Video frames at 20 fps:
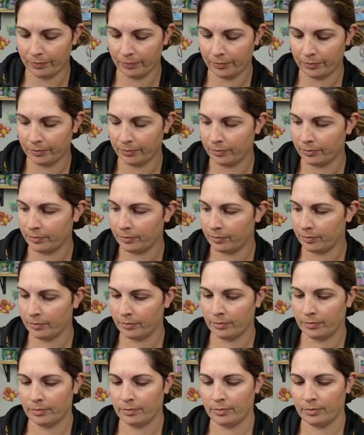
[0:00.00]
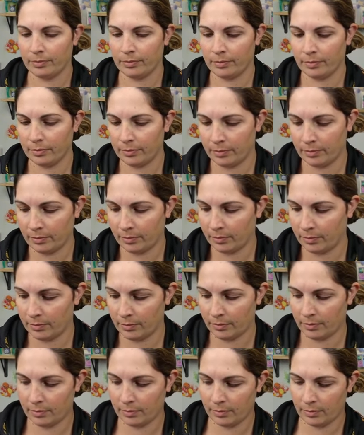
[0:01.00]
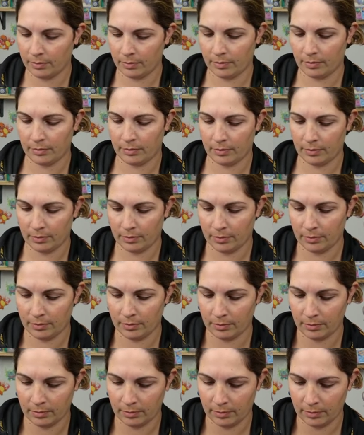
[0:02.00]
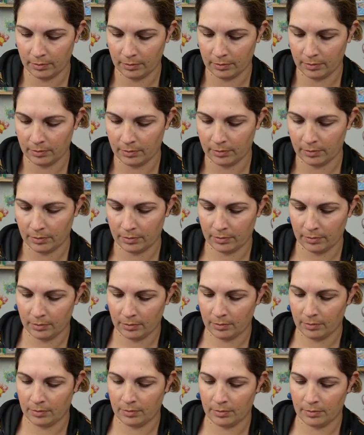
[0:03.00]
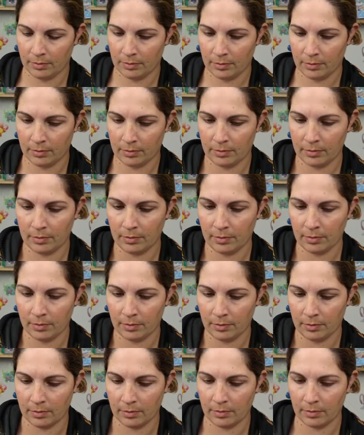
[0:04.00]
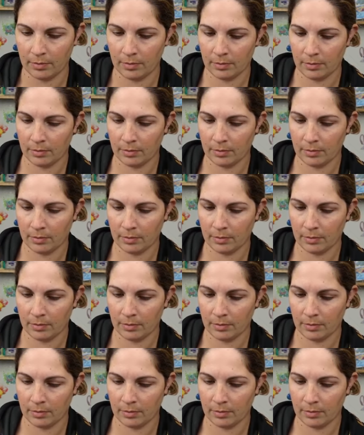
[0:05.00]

[no speech]